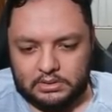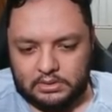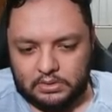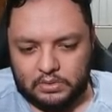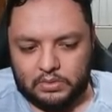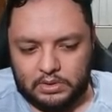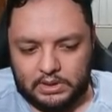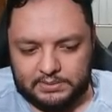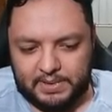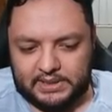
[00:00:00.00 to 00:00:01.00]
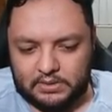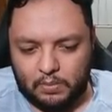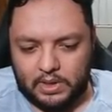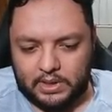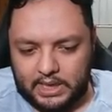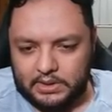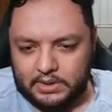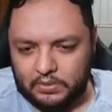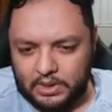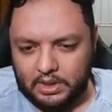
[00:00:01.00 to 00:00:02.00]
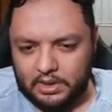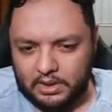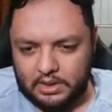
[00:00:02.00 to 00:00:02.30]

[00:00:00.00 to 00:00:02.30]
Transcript: So it is based on what they do here.